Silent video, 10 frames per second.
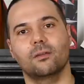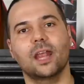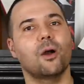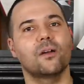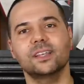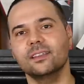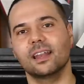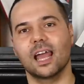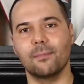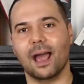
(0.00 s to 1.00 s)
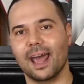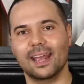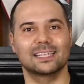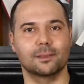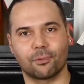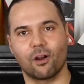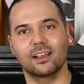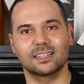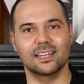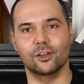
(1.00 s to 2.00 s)
Now, I've said that Labour had a
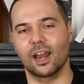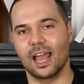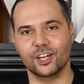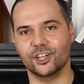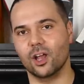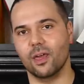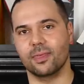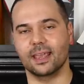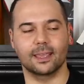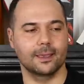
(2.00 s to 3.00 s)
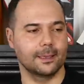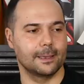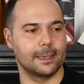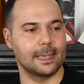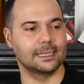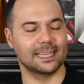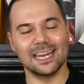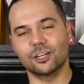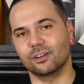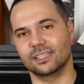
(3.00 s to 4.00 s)
surprisingly good election. I think it's
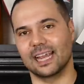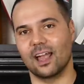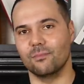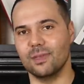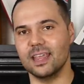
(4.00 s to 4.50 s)
interesting how the